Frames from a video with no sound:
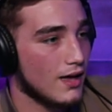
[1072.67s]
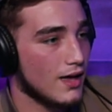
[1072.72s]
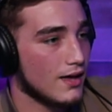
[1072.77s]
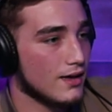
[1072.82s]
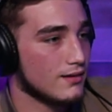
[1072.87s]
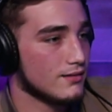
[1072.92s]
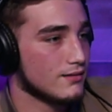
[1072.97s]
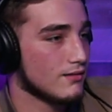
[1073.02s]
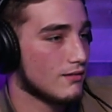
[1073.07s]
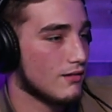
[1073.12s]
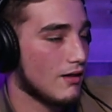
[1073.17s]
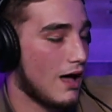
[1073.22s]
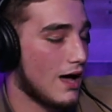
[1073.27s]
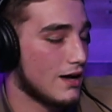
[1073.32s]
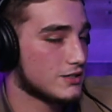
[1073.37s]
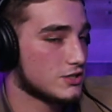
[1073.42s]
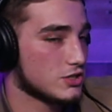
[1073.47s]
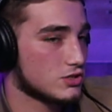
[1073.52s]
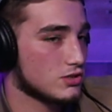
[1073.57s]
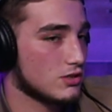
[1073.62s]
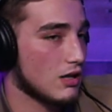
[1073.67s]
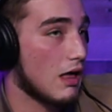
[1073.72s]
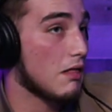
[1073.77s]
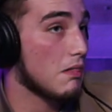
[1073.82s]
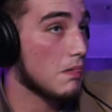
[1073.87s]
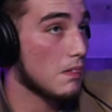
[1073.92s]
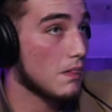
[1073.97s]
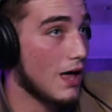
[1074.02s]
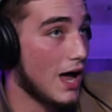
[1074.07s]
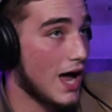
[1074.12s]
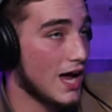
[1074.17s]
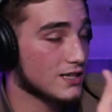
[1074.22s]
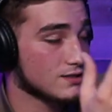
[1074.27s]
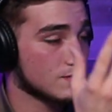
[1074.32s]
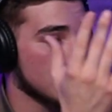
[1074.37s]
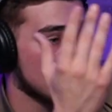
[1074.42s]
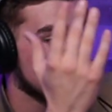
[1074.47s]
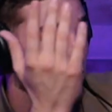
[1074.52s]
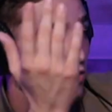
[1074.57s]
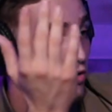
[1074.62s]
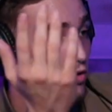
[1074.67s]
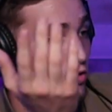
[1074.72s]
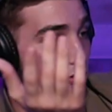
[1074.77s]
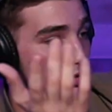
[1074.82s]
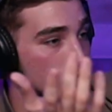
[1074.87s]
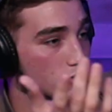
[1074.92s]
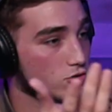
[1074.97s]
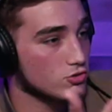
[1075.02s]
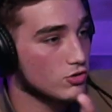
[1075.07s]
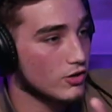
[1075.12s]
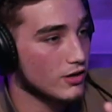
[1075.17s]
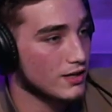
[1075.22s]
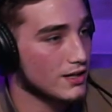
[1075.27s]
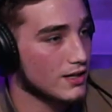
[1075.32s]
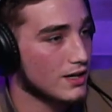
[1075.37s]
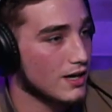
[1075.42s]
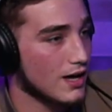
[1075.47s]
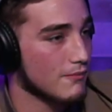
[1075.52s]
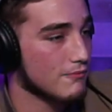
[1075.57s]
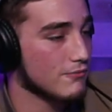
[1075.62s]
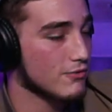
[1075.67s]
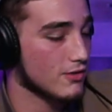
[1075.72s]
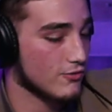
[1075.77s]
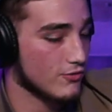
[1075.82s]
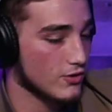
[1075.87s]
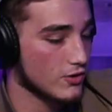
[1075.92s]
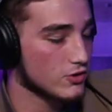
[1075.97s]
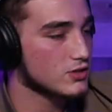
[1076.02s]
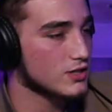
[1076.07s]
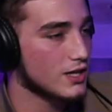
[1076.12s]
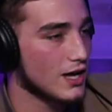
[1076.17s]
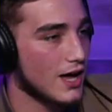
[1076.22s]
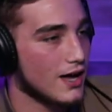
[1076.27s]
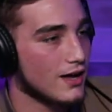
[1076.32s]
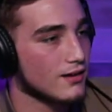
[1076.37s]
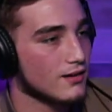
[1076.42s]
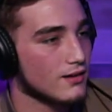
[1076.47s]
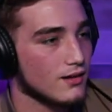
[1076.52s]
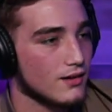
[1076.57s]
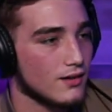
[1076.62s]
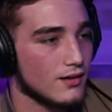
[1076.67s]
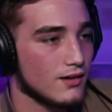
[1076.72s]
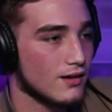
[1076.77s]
and I just I spent a whole training camp for the first guy